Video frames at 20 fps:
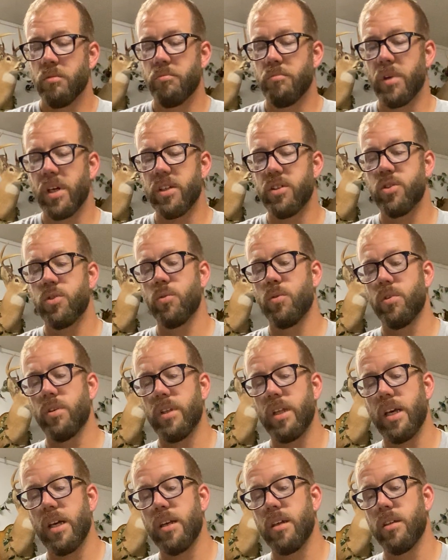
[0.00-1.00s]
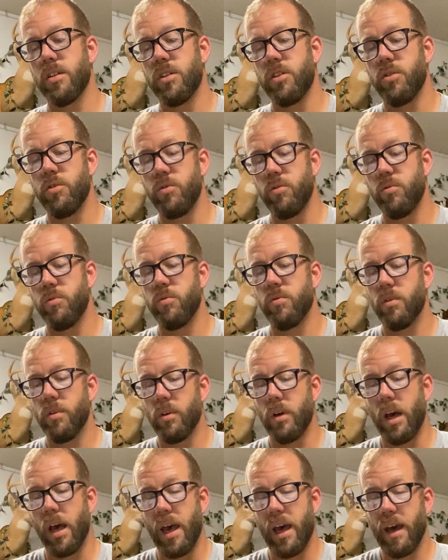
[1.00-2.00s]
Make sure that you
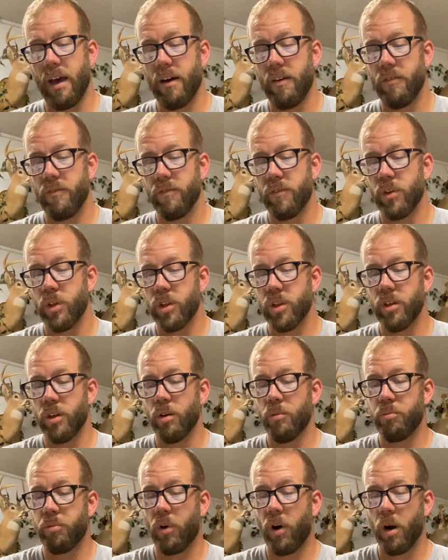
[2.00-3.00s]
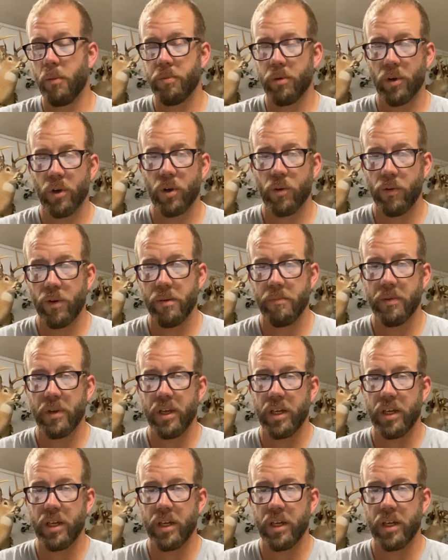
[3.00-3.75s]
have the proper equipment